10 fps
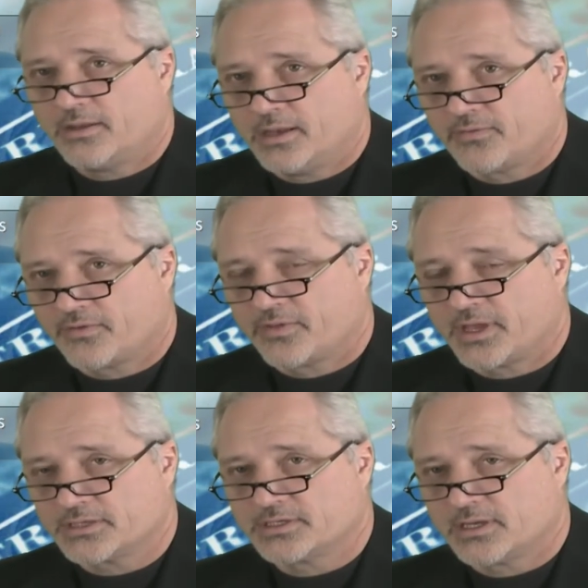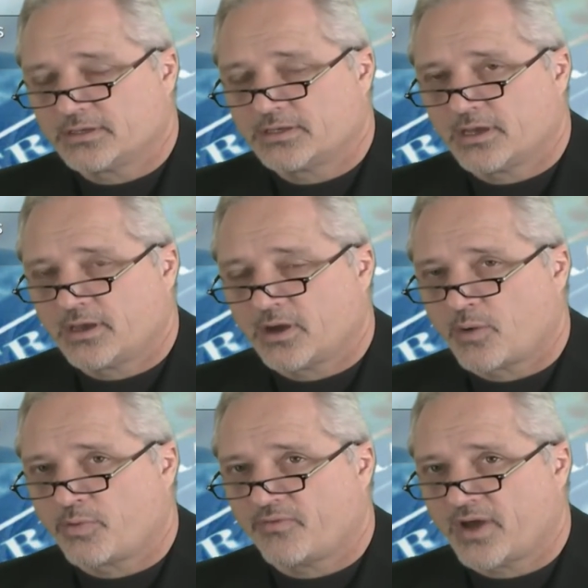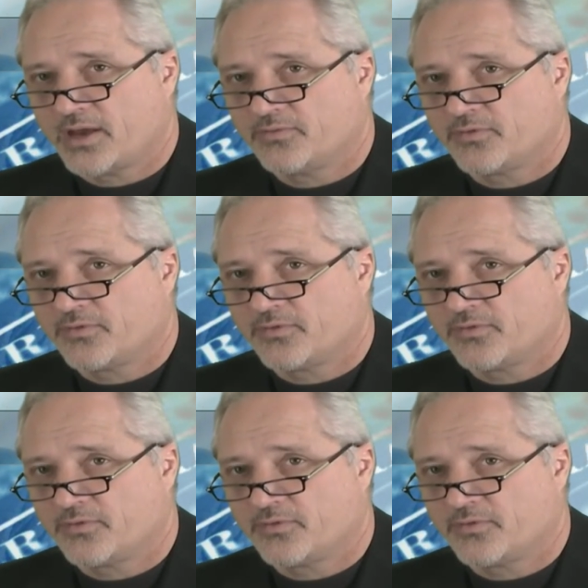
different things that are provided